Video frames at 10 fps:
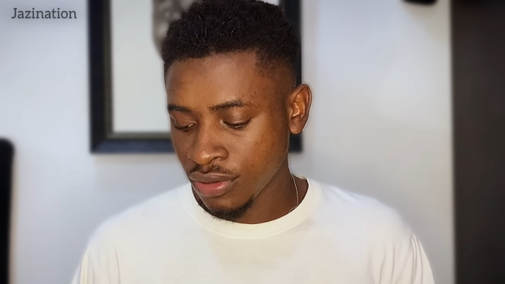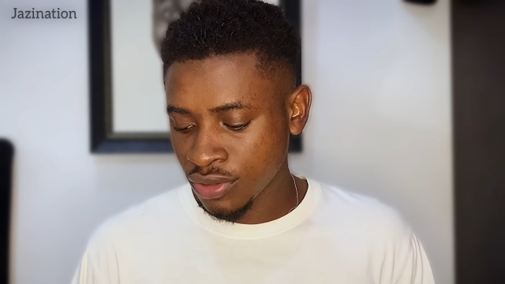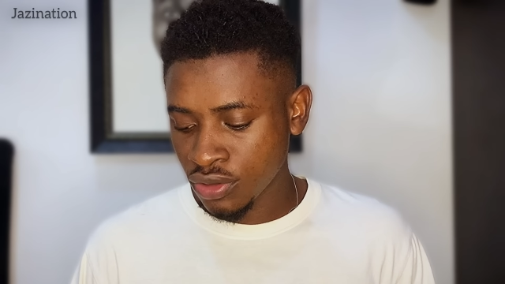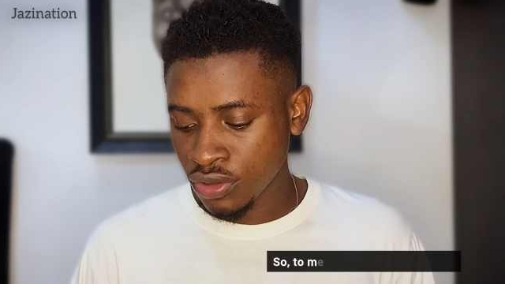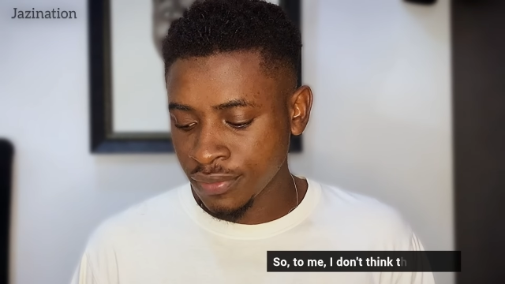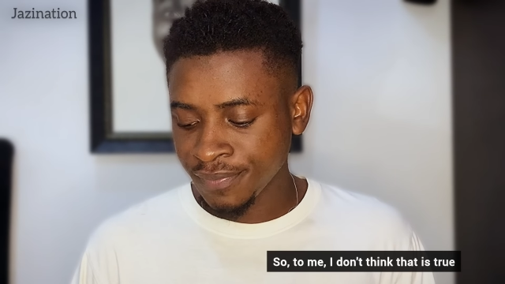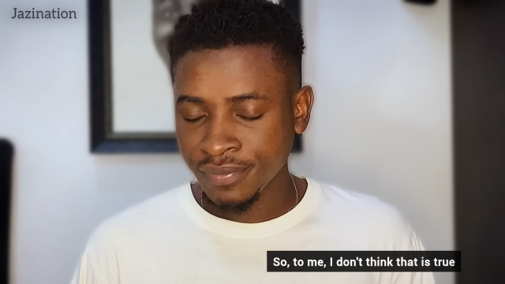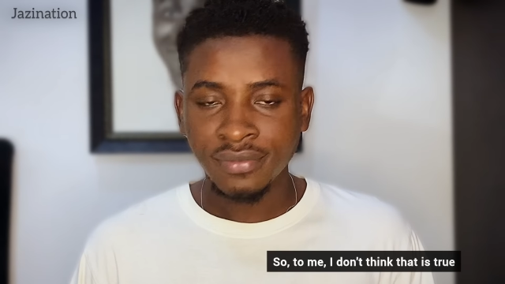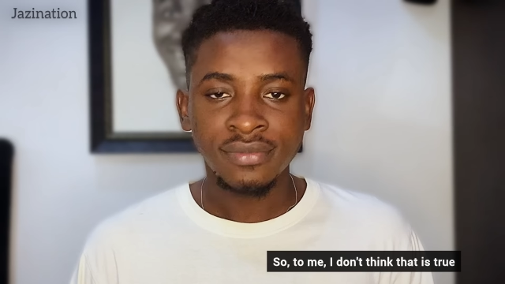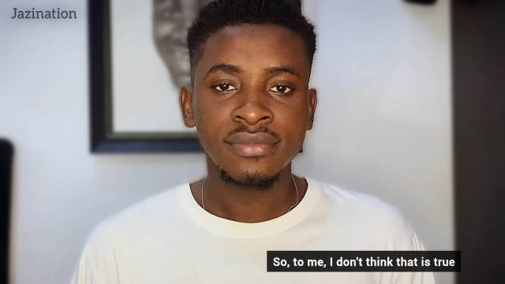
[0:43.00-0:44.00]
So
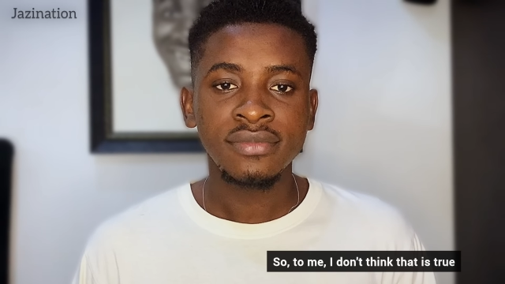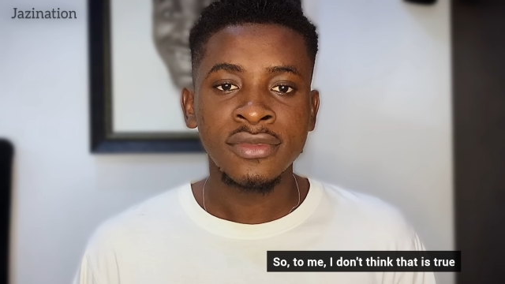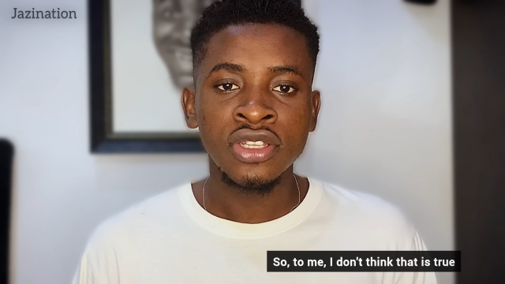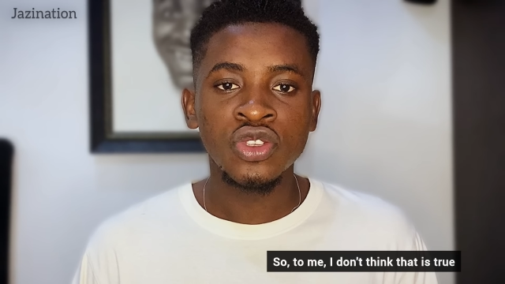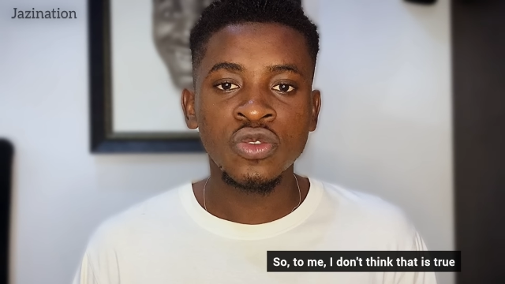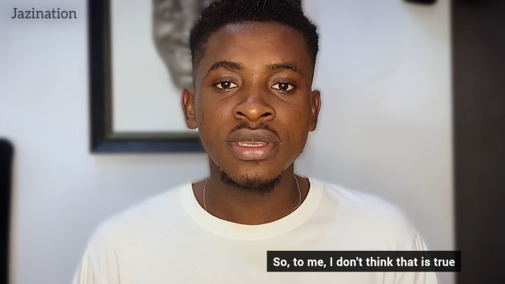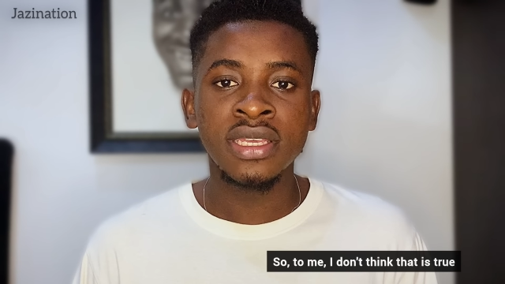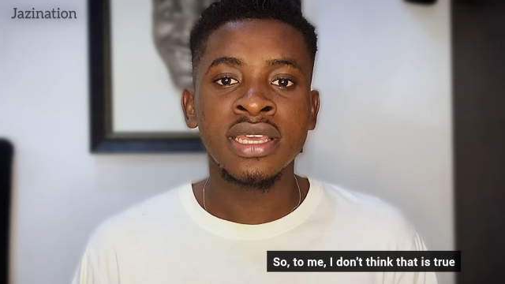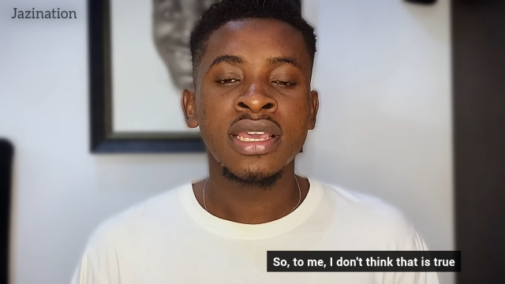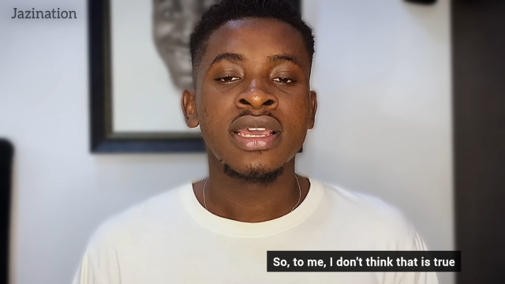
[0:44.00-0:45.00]
to
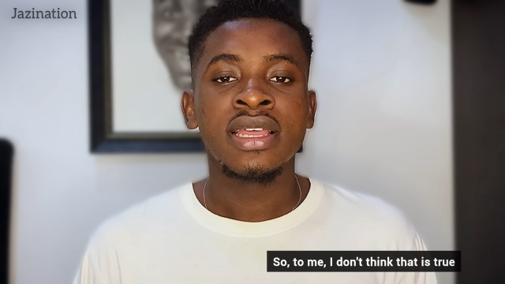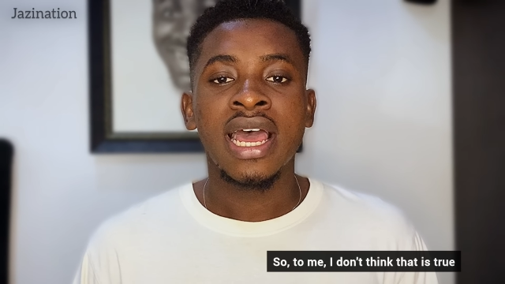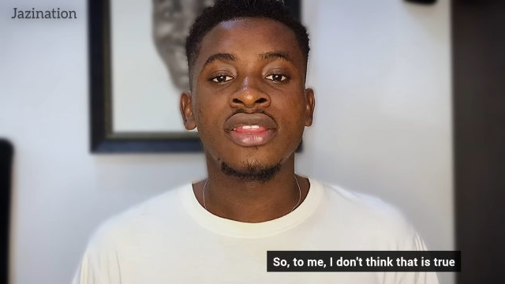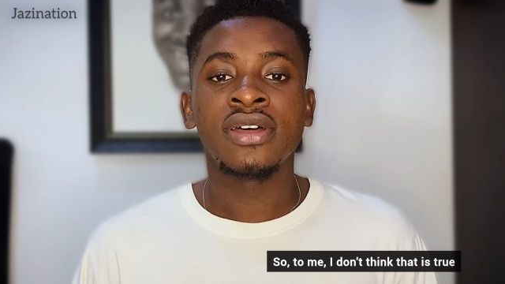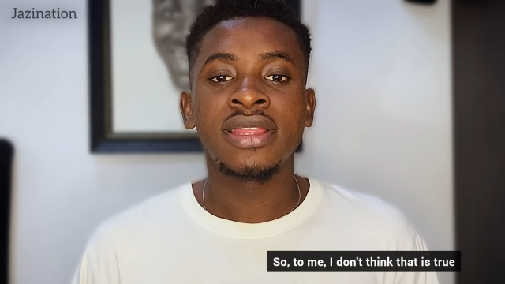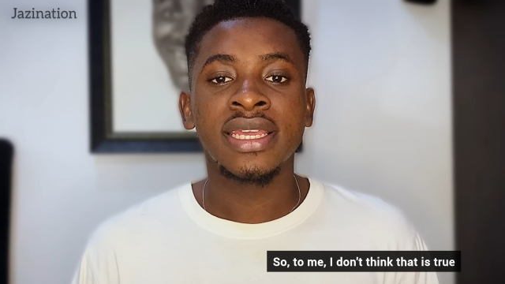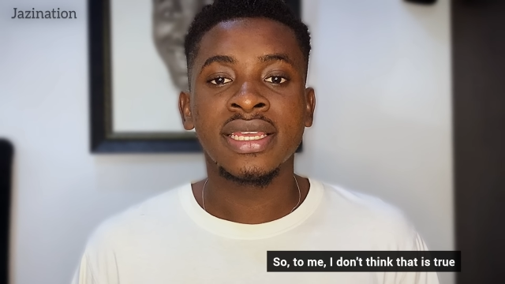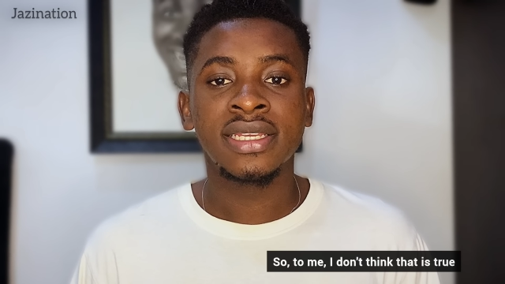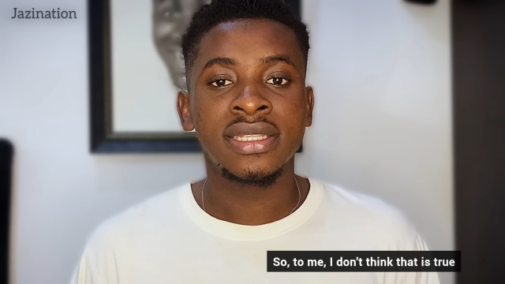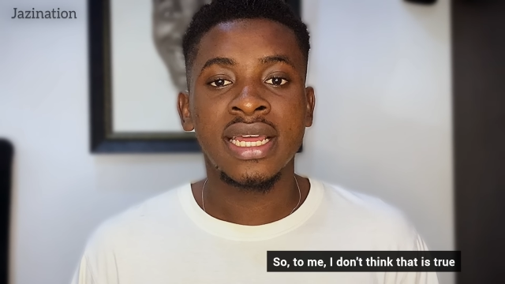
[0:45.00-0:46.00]
me, I don't
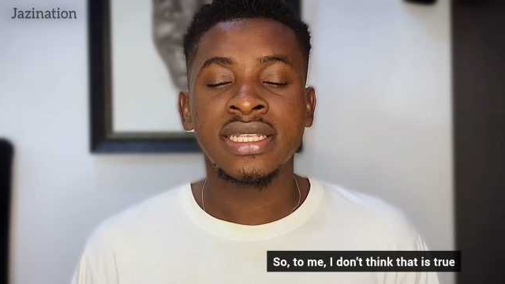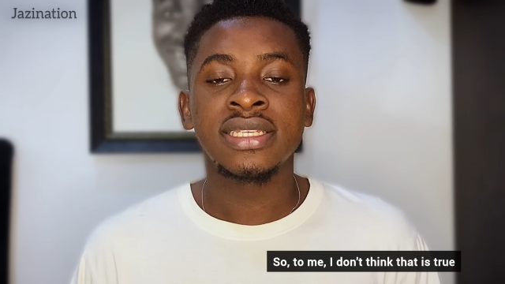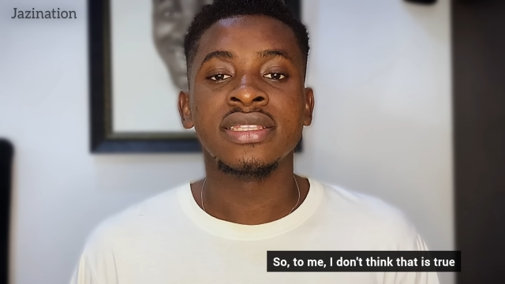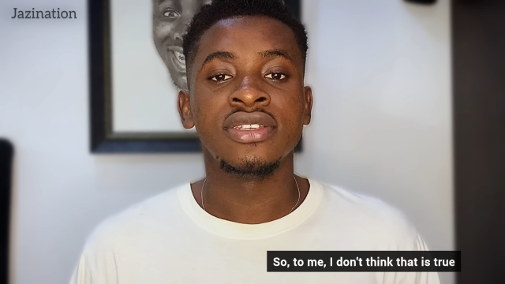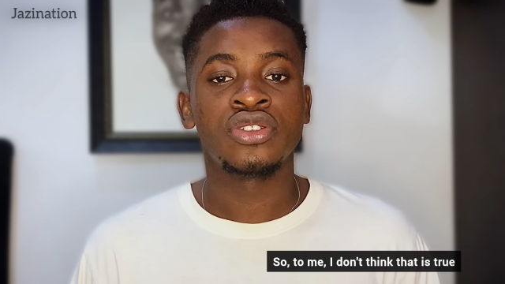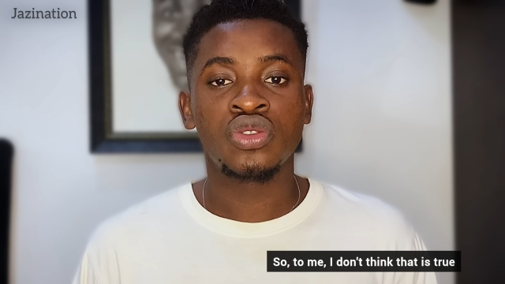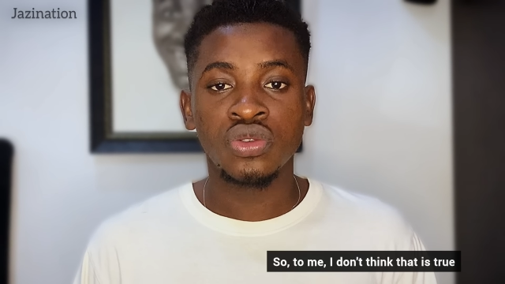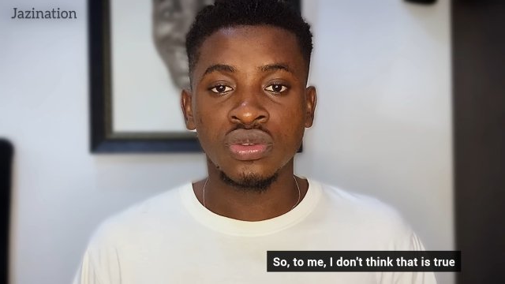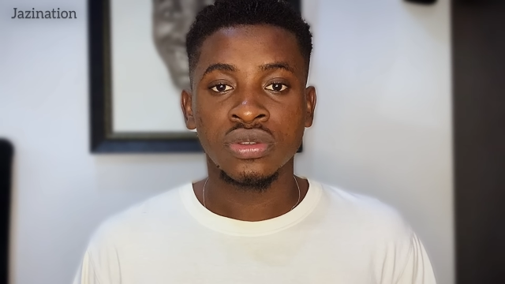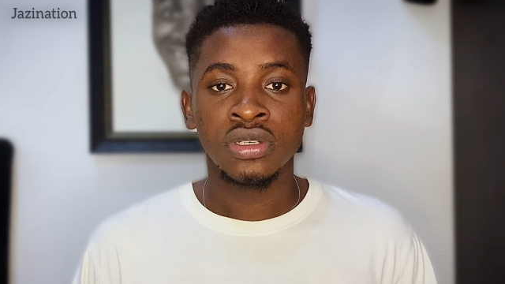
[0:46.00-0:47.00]
think that is
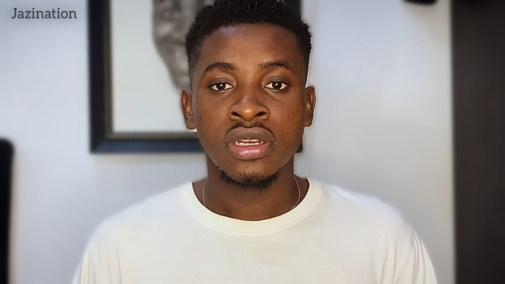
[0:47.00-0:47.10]
true.